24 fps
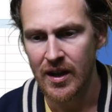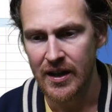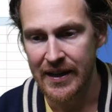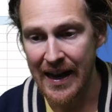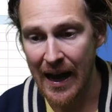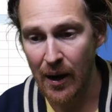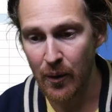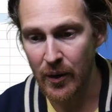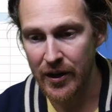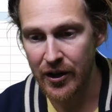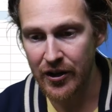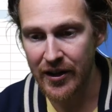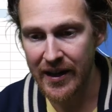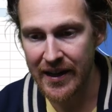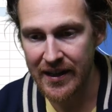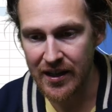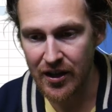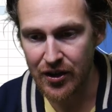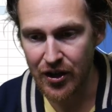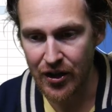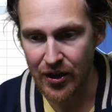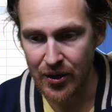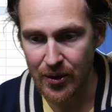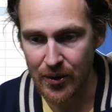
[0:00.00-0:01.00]
Now what you need
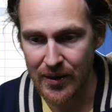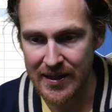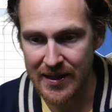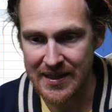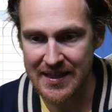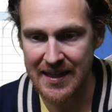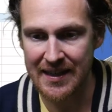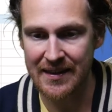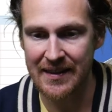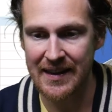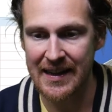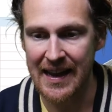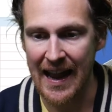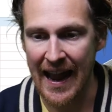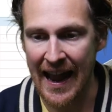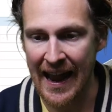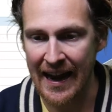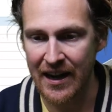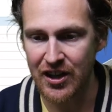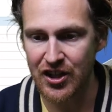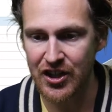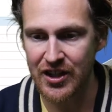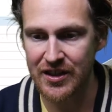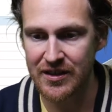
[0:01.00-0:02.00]
to do is in the
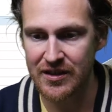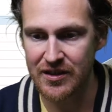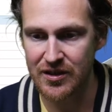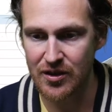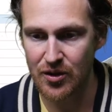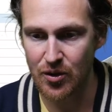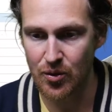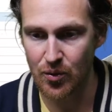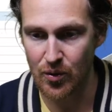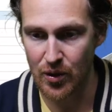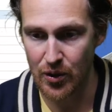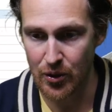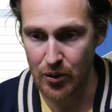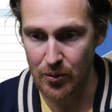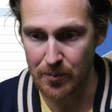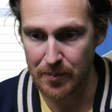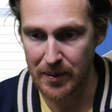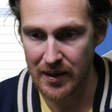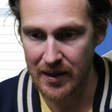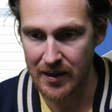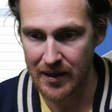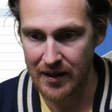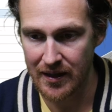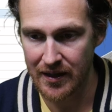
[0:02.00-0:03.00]
Actions group,
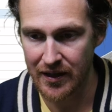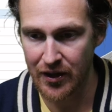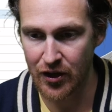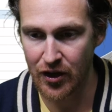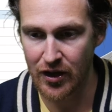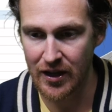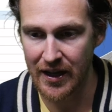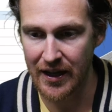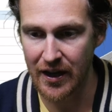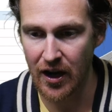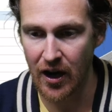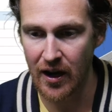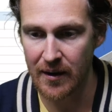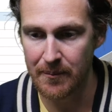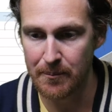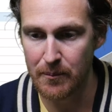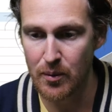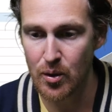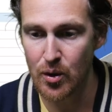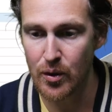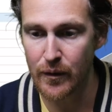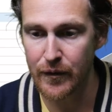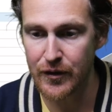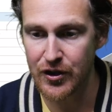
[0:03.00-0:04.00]
you click on
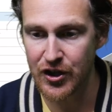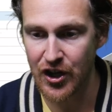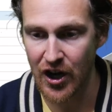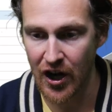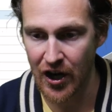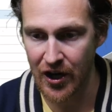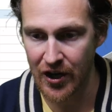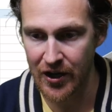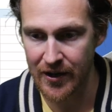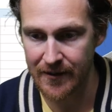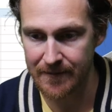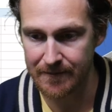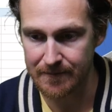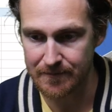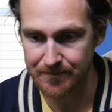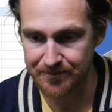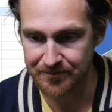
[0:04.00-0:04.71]
Move Chart.